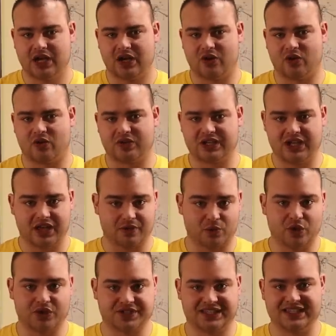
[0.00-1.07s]
Or, in other
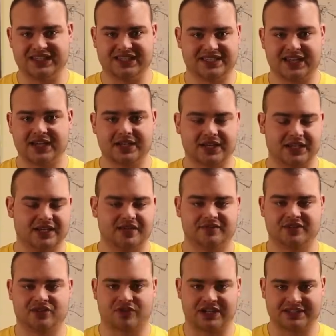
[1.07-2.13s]
words, the designer can
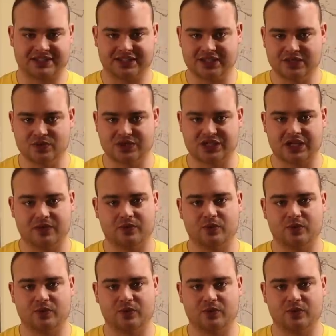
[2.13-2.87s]
never trust the user,